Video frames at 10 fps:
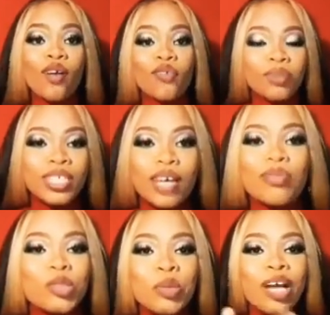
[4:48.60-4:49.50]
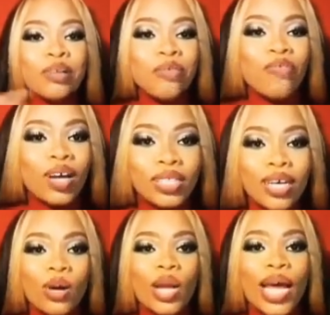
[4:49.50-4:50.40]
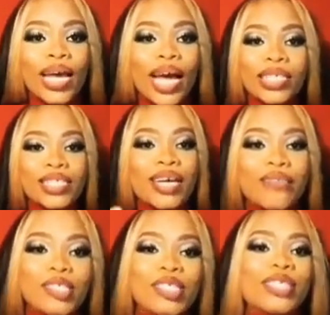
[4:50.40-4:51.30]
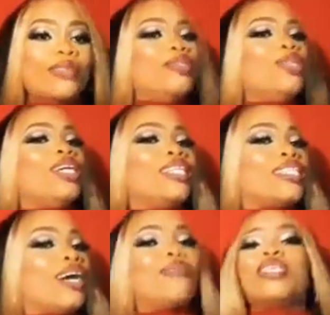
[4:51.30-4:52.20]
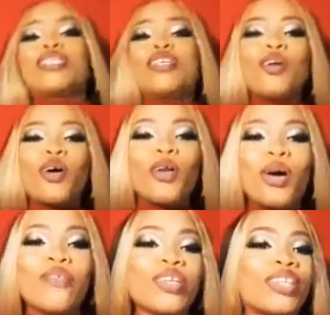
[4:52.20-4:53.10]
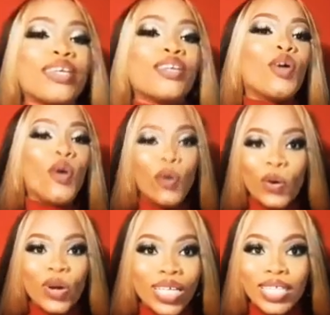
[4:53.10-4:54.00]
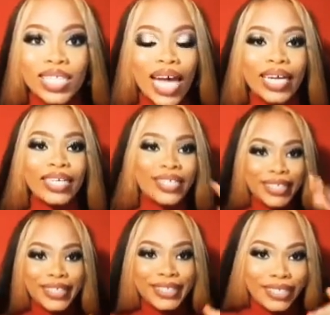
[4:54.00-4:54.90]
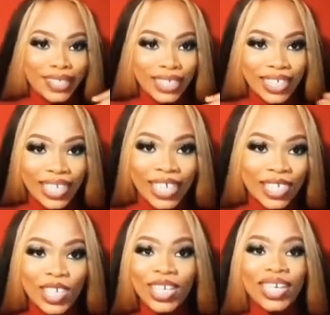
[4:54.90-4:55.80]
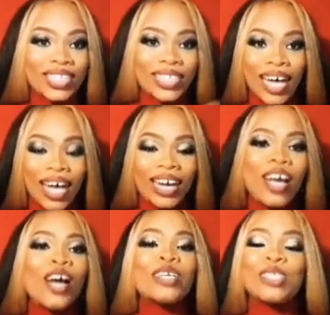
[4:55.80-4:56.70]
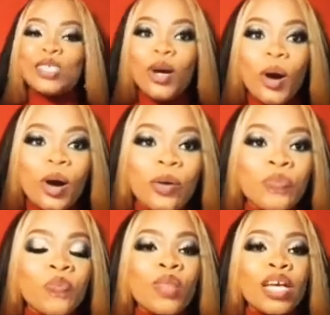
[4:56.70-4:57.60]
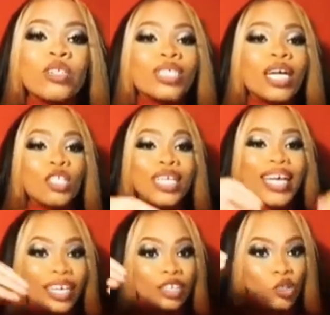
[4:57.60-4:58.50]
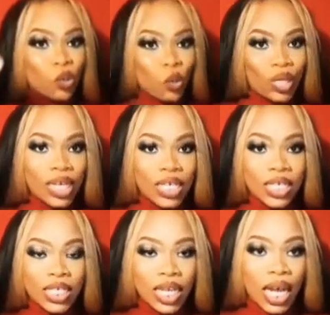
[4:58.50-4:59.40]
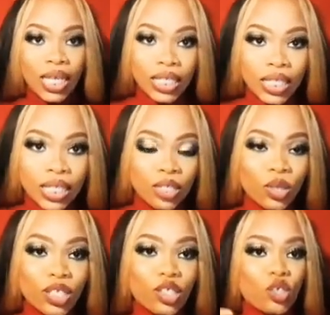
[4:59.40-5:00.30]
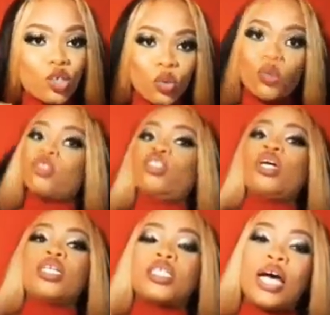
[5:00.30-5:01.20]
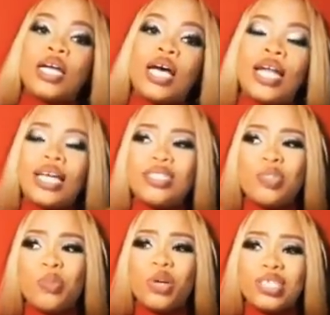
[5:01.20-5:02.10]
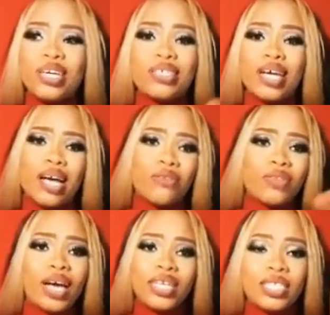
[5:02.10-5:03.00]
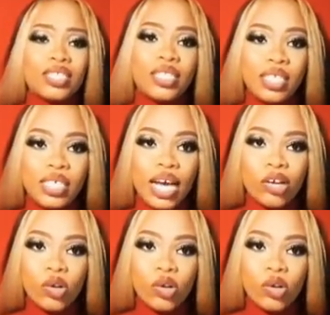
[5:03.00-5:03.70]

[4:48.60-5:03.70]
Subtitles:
from today people should be calling me Fantah, or like, I deserve the name, do you understand? My skin color, everything goes, I drink the drink, do you understand? So It was actually a joke initially. It was a joke, do you understand? And at this point, that was like after SS3, I